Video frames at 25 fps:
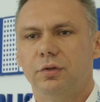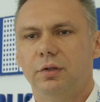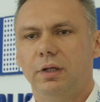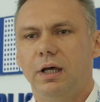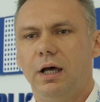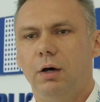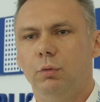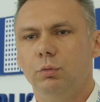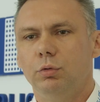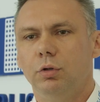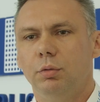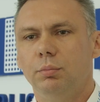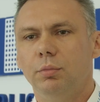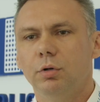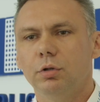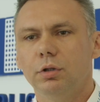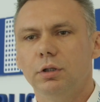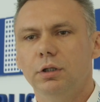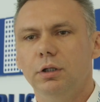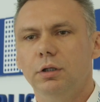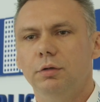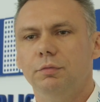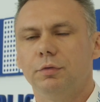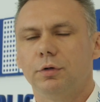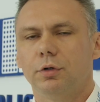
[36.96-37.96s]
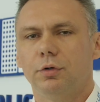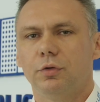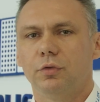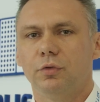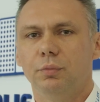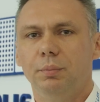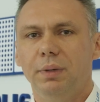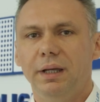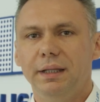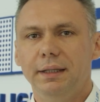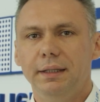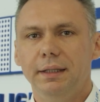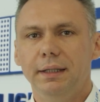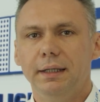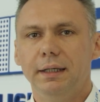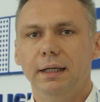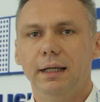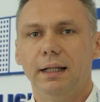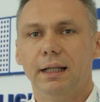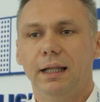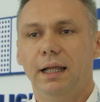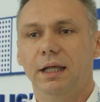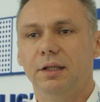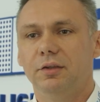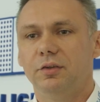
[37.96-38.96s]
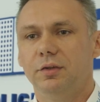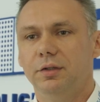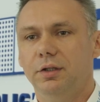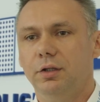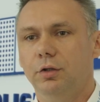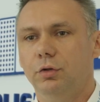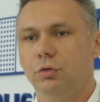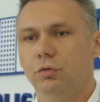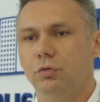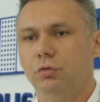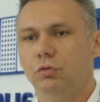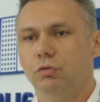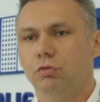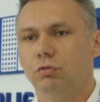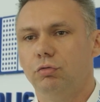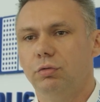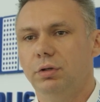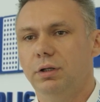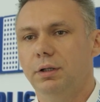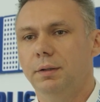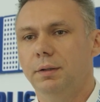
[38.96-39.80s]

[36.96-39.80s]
automotive, cosmetic, glass industry,